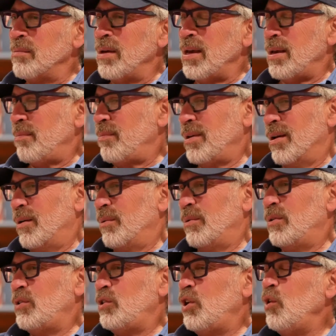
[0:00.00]
me
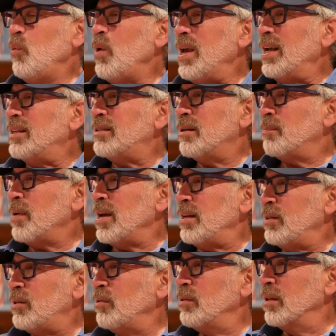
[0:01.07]
2 weeks to
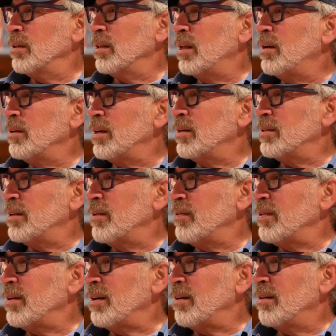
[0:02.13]
paint 2 little logos
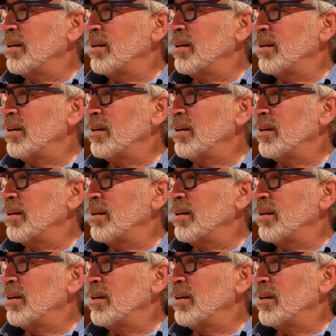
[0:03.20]
over there.